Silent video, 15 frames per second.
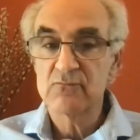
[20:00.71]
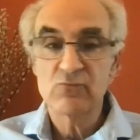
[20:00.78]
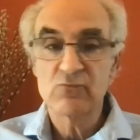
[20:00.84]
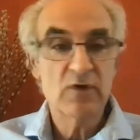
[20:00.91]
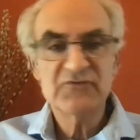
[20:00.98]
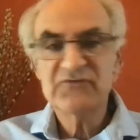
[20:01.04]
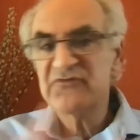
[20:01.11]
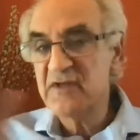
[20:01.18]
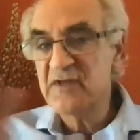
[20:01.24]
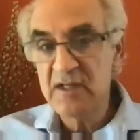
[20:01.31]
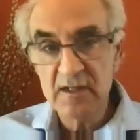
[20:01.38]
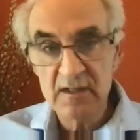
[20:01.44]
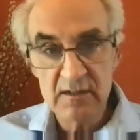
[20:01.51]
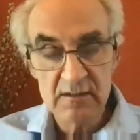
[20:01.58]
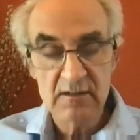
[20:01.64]
We're
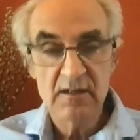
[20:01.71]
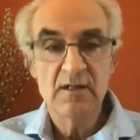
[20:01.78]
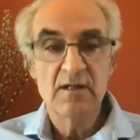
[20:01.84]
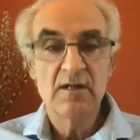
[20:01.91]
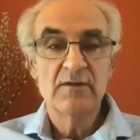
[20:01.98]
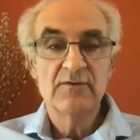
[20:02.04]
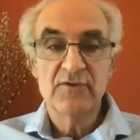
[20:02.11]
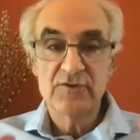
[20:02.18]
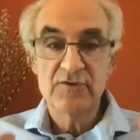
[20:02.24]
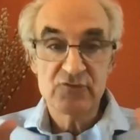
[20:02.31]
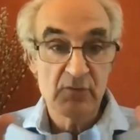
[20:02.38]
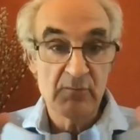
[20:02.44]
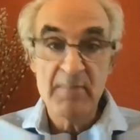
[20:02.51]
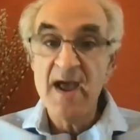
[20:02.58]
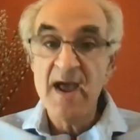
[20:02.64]
seeing the
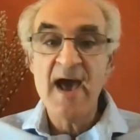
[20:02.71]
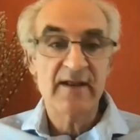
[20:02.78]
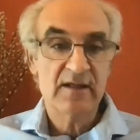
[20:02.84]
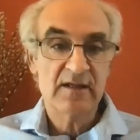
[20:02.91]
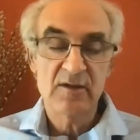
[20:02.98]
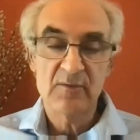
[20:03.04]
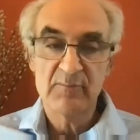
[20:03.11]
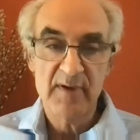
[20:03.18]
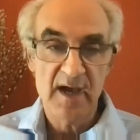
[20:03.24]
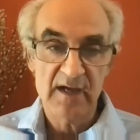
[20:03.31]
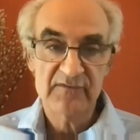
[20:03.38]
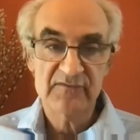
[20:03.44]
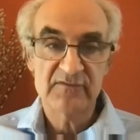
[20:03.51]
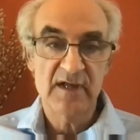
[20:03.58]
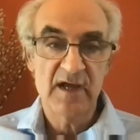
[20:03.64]
dramatic
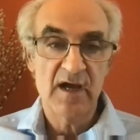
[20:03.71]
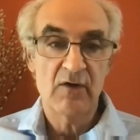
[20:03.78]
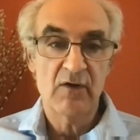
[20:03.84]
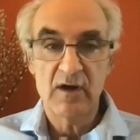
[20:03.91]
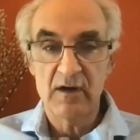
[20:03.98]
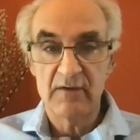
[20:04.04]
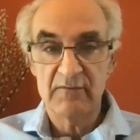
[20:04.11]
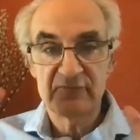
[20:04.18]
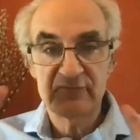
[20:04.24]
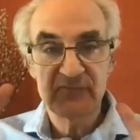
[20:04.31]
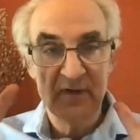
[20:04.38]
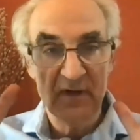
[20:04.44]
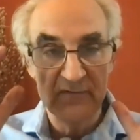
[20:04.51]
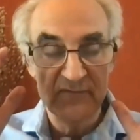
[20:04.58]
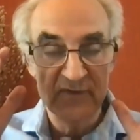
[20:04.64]
impacts now of,
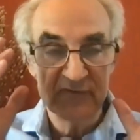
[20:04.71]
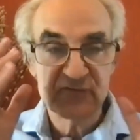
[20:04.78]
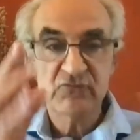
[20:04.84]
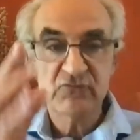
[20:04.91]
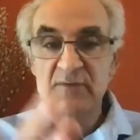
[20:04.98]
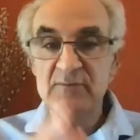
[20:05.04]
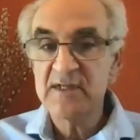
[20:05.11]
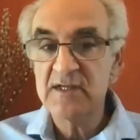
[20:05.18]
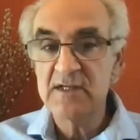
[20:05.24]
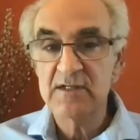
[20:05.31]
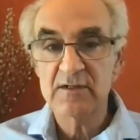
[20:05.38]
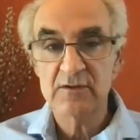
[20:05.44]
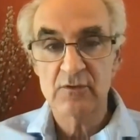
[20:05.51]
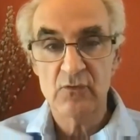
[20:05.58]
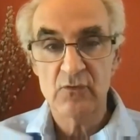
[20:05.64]
of extreme heat
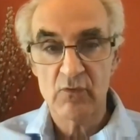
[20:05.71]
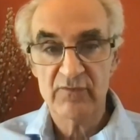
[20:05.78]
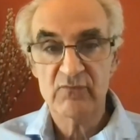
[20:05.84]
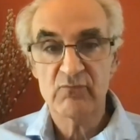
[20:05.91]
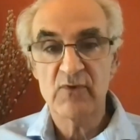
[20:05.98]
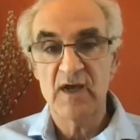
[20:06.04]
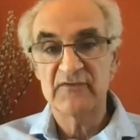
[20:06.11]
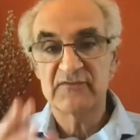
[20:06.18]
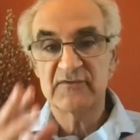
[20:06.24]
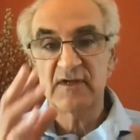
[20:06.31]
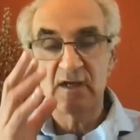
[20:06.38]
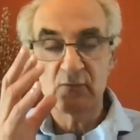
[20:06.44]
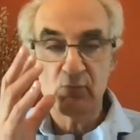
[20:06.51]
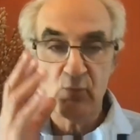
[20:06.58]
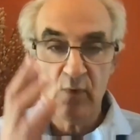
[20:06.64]
in the Northwest
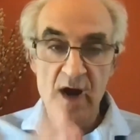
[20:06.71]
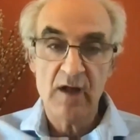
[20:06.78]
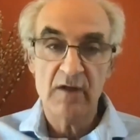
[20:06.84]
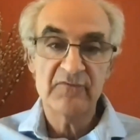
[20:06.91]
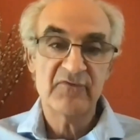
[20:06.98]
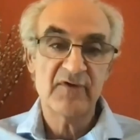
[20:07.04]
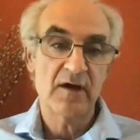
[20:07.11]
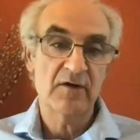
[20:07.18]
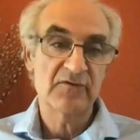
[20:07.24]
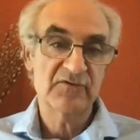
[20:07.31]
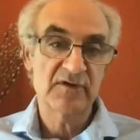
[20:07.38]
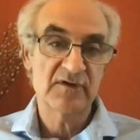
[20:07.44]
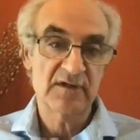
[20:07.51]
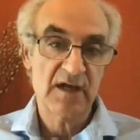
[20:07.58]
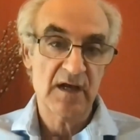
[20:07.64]
and wildfires
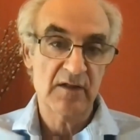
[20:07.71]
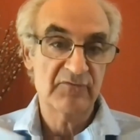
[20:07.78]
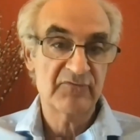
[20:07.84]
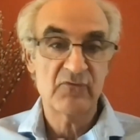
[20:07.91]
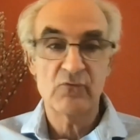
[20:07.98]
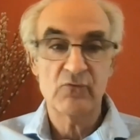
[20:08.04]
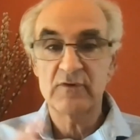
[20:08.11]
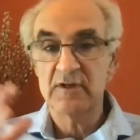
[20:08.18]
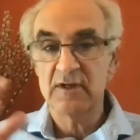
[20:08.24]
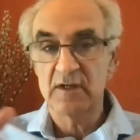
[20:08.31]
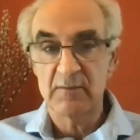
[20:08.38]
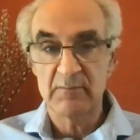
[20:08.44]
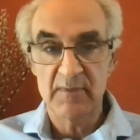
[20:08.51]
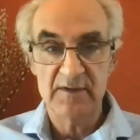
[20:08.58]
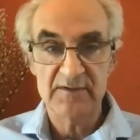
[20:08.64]
in California
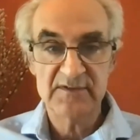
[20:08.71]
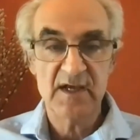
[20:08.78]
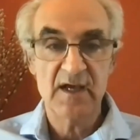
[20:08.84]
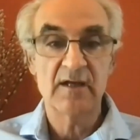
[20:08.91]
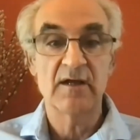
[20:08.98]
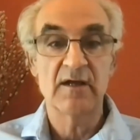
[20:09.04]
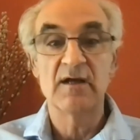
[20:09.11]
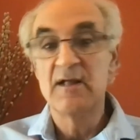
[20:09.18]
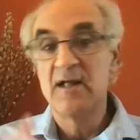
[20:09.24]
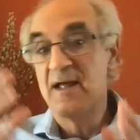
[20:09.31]
and Montana.